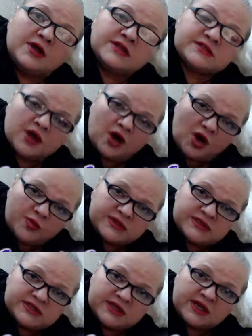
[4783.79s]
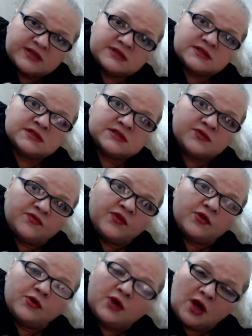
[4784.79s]
It's a common sense. It's
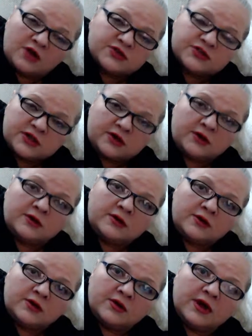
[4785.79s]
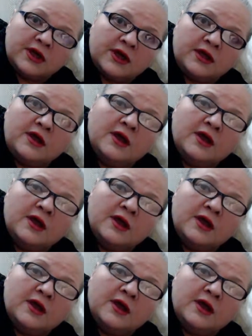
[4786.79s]
very logical, okay?